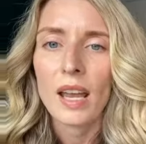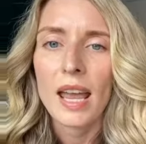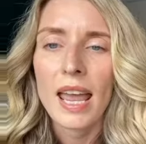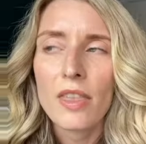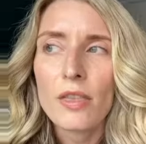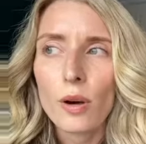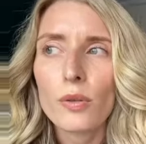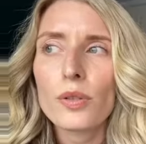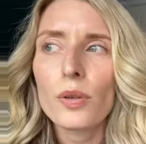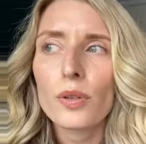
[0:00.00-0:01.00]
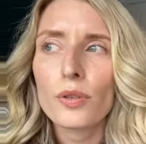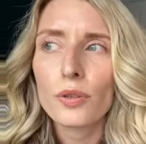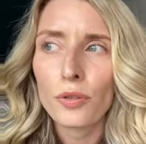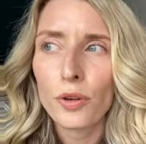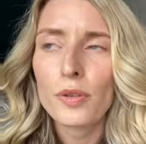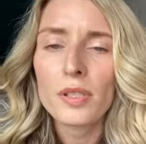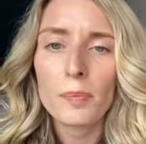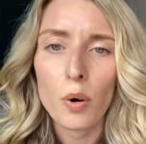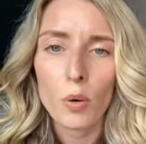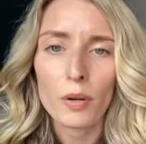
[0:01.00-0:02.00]
And those who are true
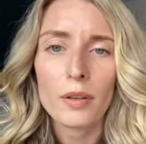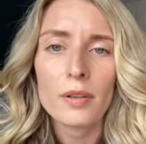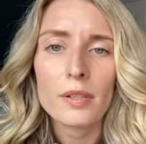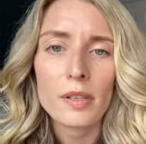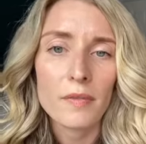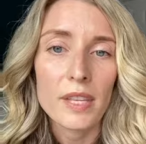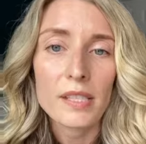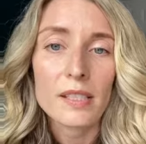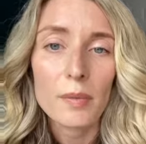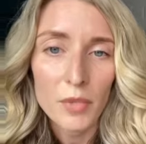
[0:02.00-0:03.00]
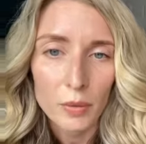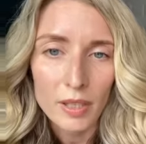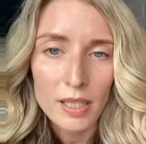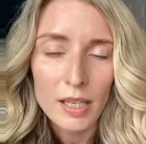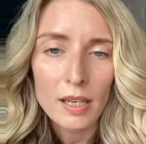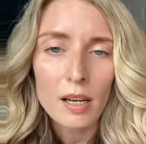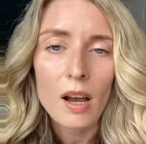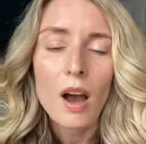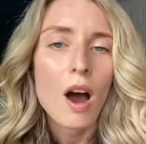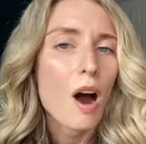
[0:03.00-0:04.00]
supporters of this community
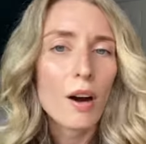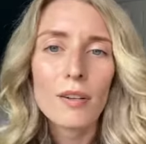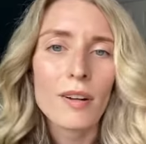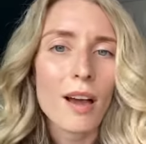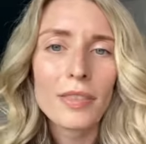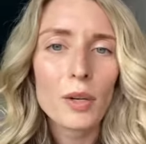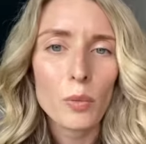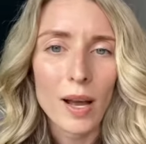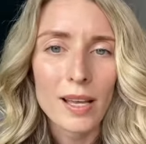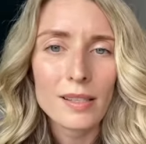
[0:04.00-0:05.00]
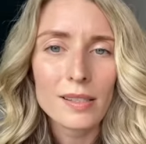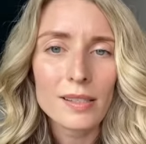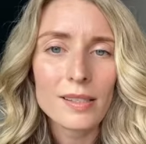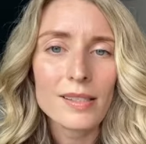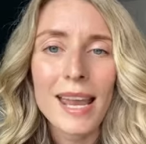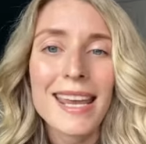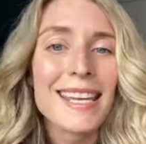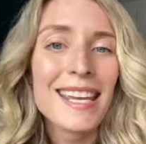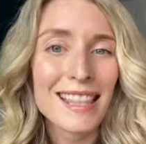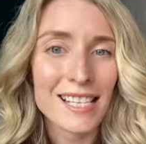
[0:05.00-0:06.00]
are not the ones
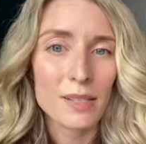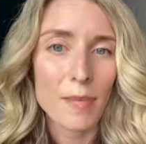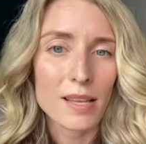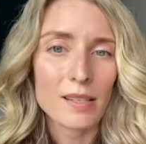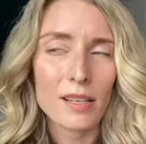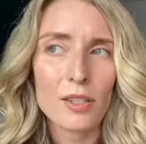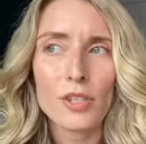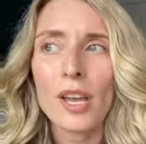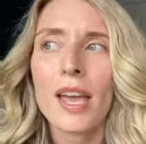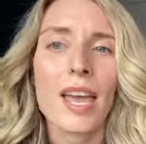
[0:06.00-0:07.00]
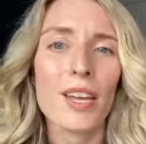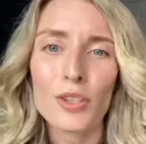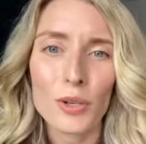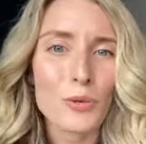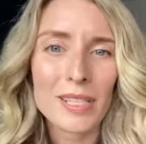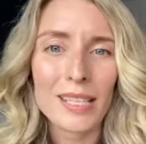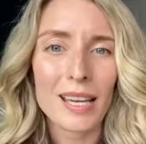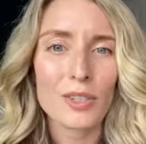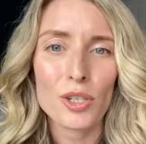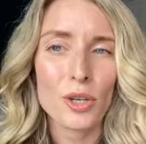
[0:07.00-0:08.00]
taking this message and using
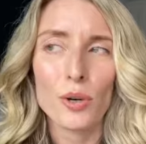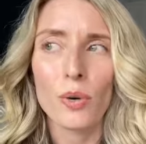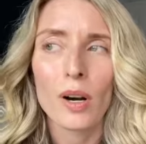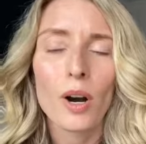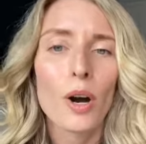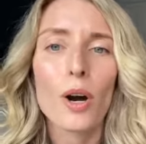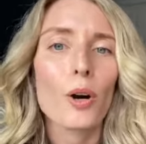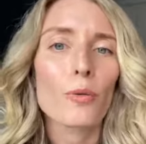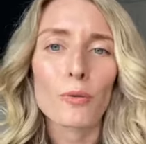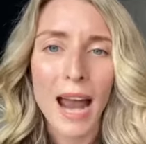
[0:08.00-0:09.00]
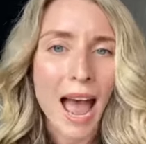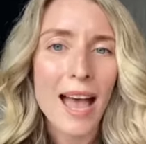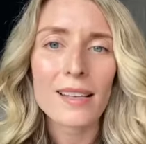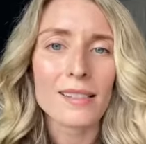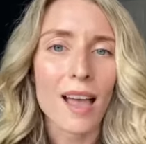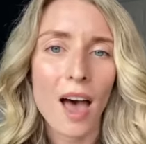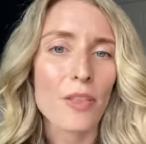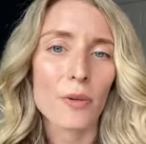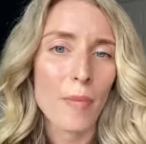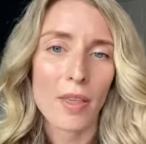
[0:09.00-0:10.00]
it to harass
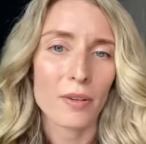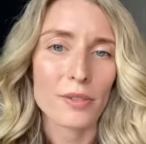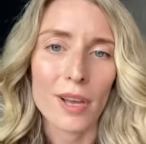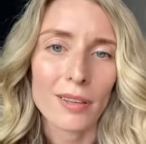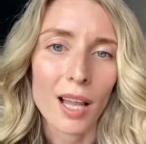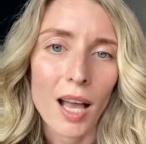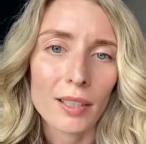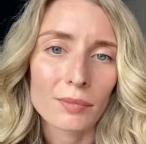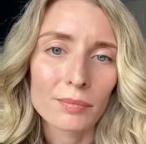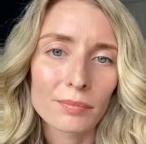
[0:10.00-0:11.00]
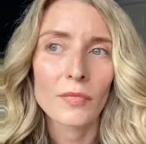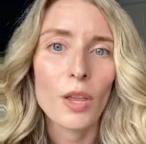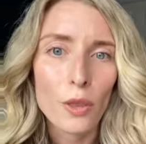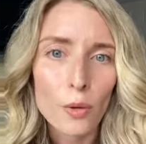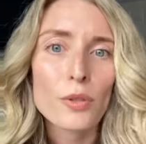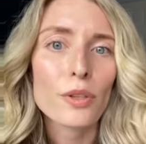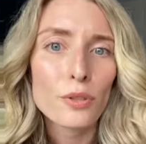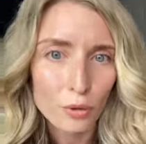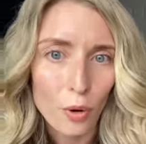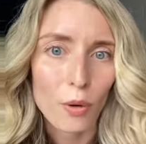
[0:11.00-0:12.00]
other mothers online. Those are
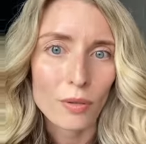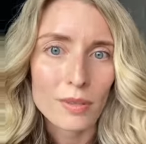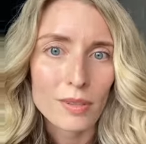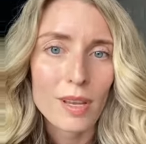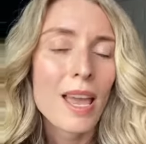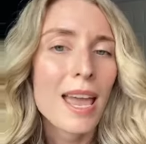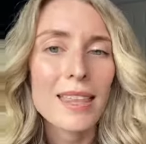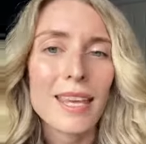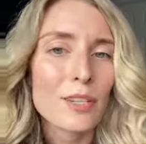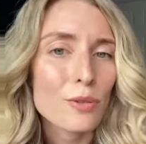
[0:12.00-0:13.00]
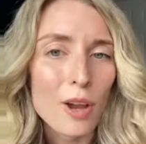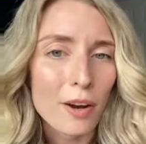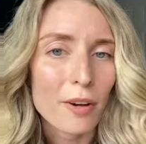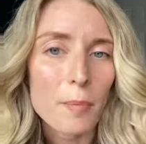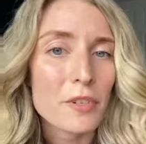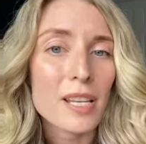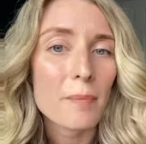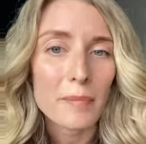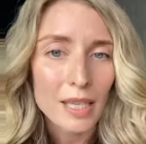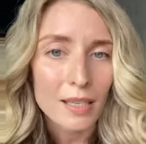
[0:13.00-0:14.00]
trolls, and they do not represent
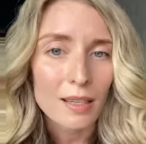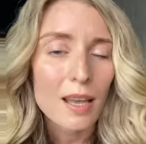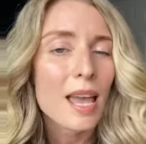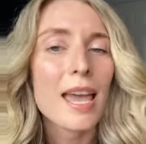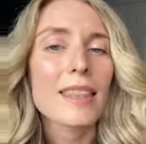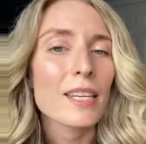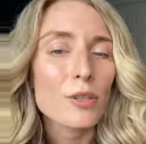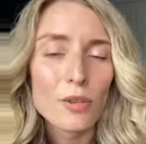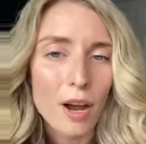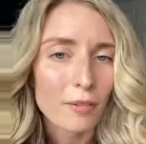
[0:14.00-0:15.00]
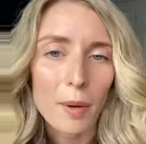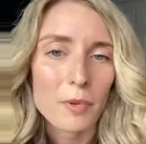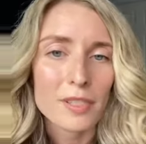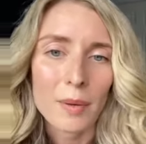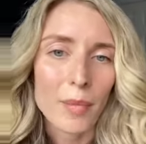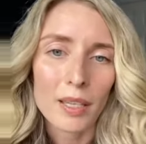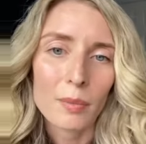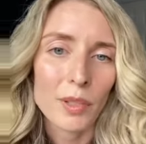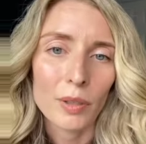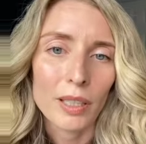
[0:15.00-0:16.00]
me, and they do not represent my
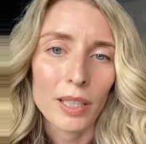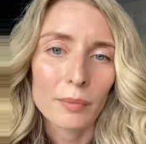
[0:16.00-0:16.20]
community.